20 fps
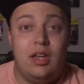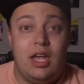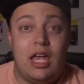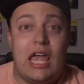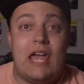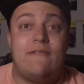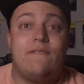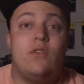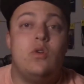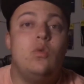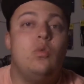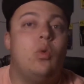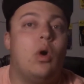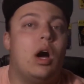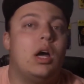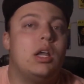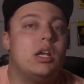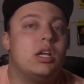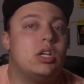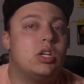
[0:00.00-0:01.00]
If you
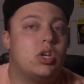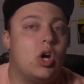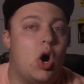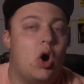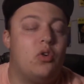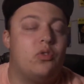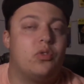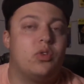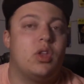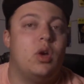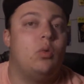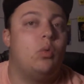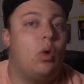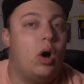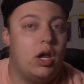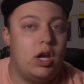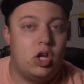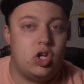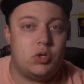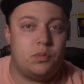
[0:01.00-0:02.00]
want to go for the
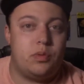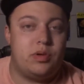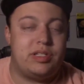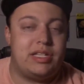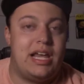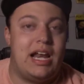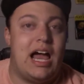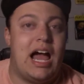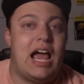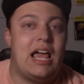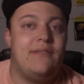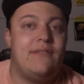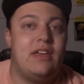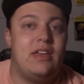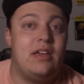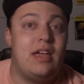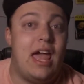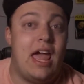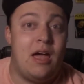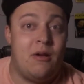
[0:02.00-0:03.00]
100%
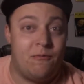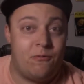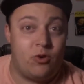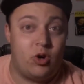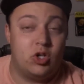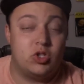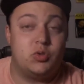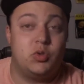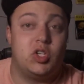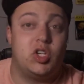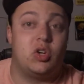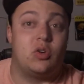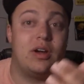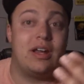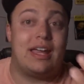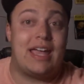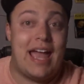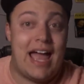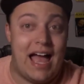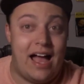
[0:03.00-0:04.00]
IV Ampharos when you're
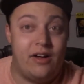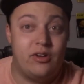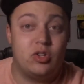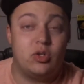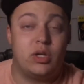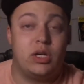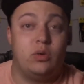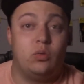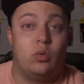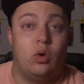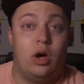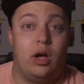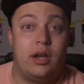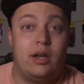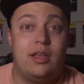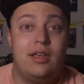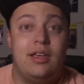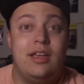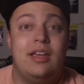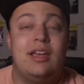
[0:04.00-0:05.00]
encountering
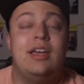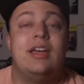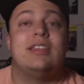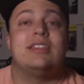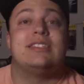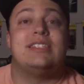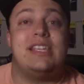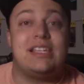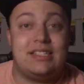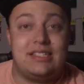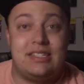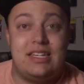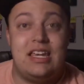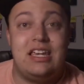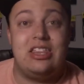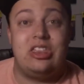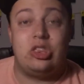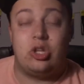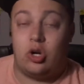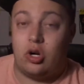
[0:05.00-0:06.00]
one,
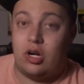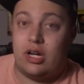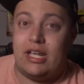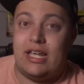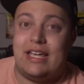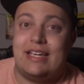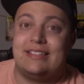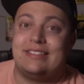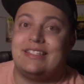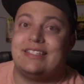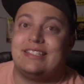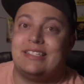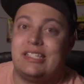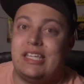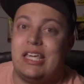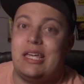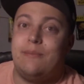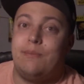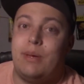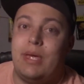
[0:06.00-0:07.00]
1630 is the
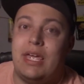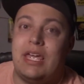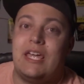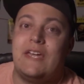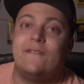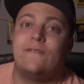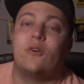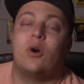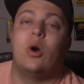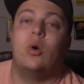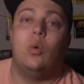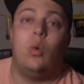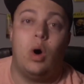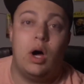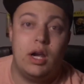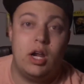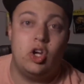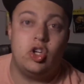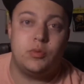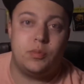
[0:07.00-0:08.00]
CP for a
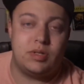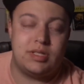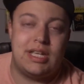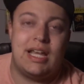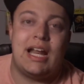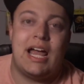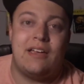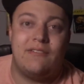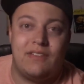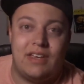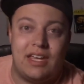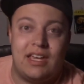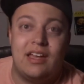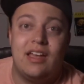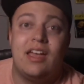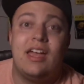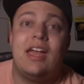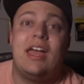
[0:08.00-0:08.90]
100% IV,